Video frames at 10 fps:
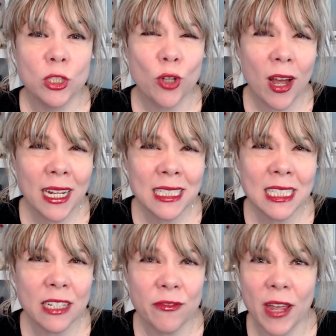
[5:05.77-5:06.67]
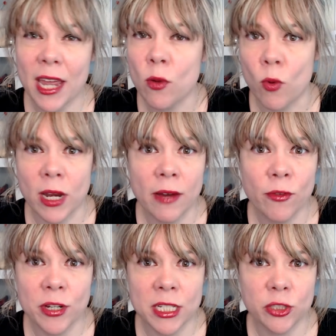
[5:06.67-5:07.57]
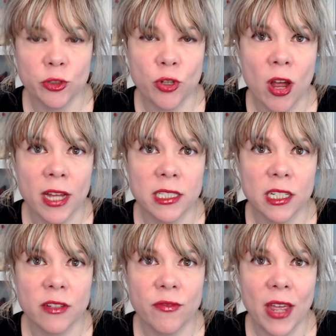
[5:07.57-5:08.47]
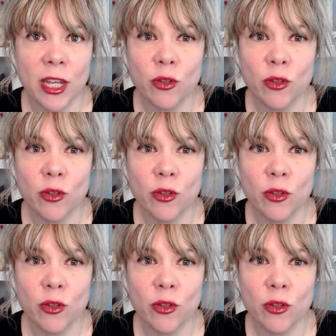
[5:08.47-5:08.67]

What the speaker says: trying to convey whatever it is you're trying to convey,